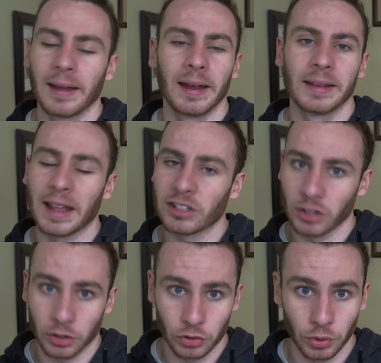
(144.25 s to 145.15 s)
That's
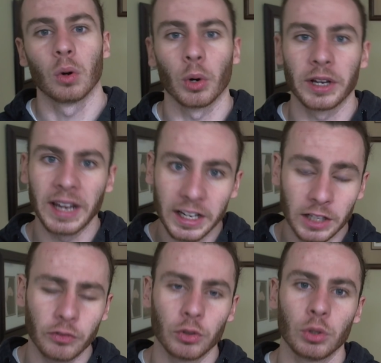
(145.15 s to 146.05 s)
not true. Organic
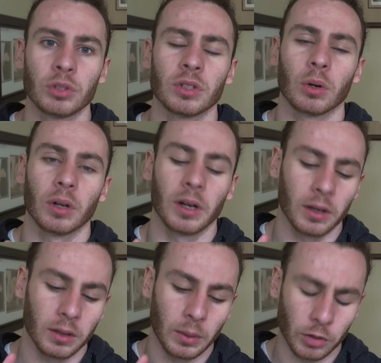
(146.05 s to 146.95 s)
foods, and
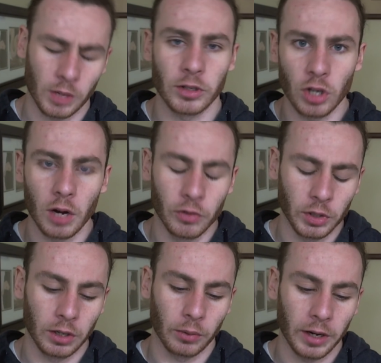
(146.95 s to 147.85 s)
we're talking about dog food
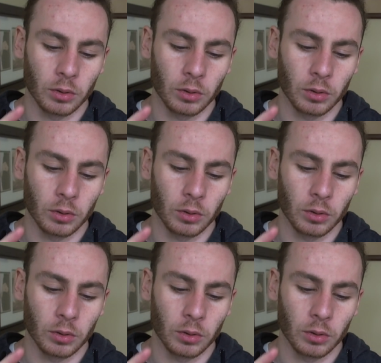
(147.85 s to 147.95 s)
here, right?